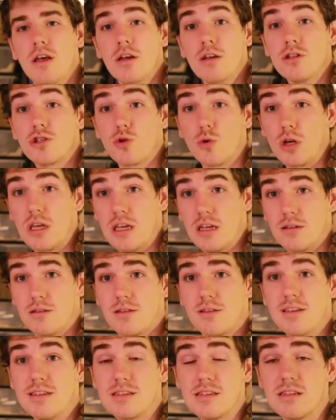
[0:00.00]
So again,
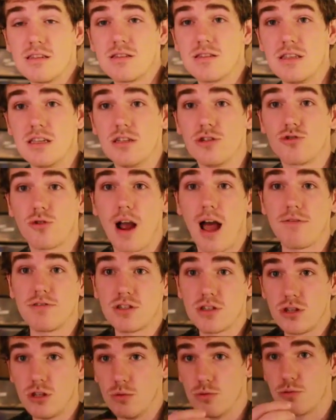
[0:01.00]
this is the
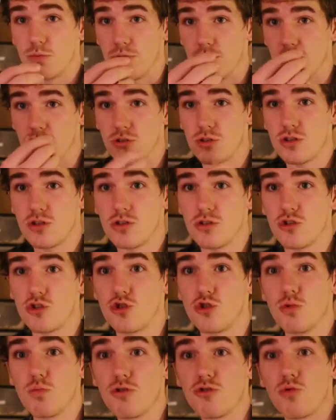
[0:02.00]
Travis Cubes produced
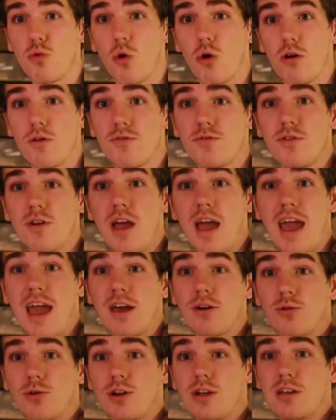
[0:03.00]
Superdwarf
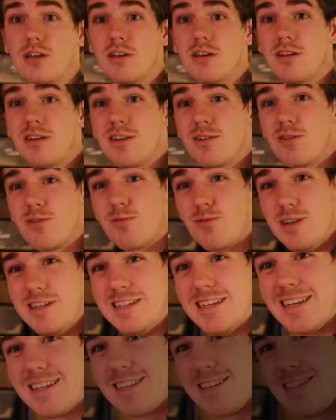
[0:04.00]
Anery Retic.